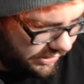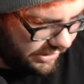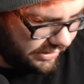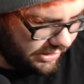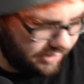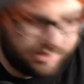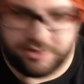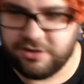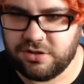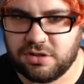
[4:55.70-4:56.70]
see anything
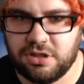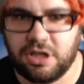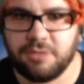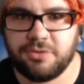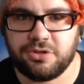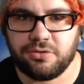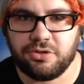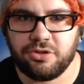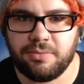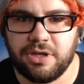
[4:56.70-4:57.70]
about this anonymous
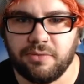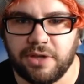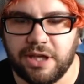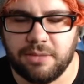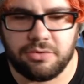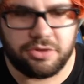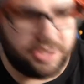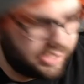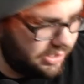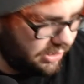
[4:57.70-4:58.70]
source being reliable or
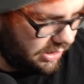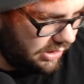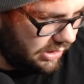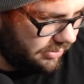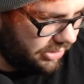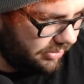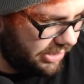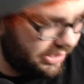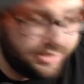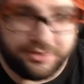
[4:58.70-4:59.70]
anything. but
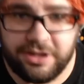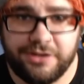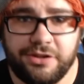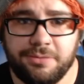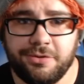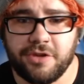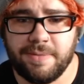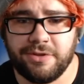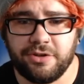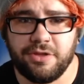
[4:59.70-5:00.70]
apparently this DLC is supposed to
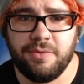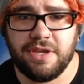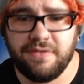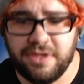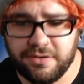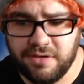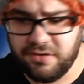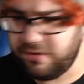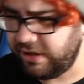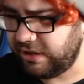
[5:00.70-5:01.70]
come out during the week of E3,
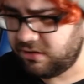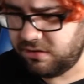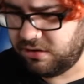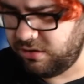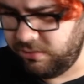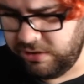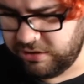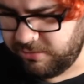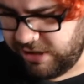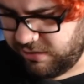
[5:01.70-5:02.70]
so like 2
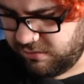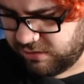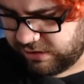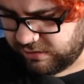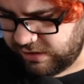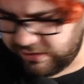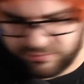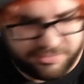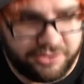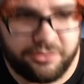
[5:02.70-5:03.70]
weeks from now. Like, yeah,
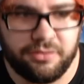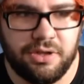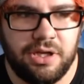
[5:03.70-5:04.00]
pretty soon.